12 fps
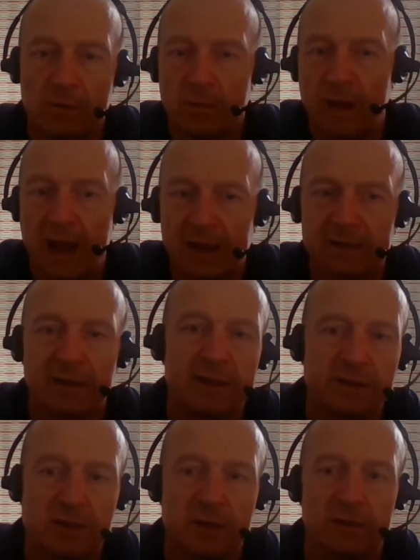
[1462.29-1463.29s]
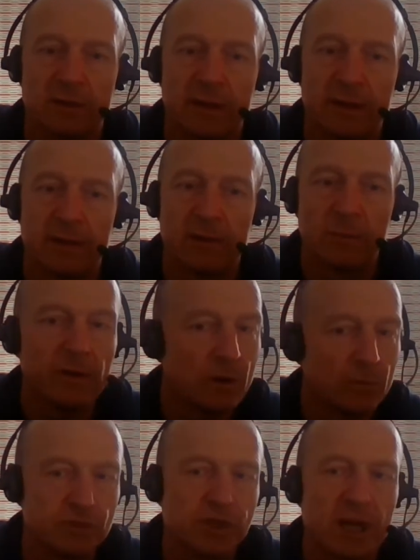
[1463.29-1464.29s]
we handle it internally, we
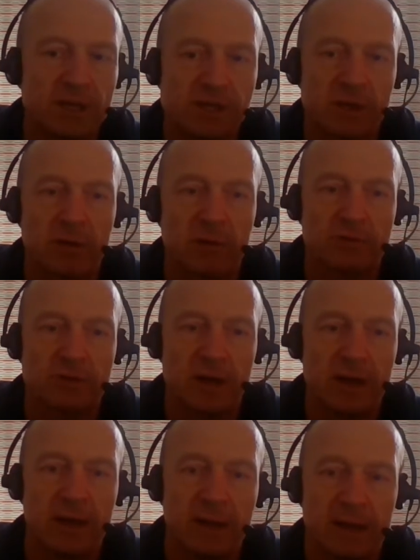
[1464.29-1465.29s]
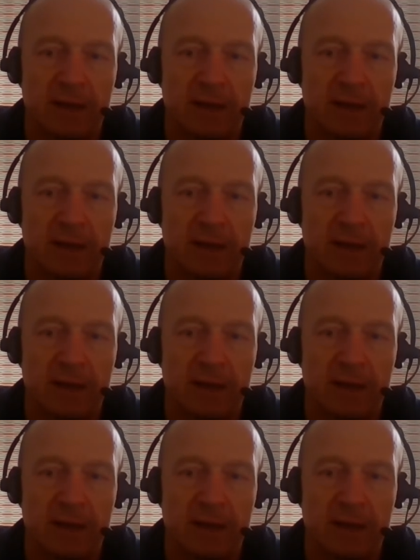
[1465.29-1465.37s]
don't change it or alter it,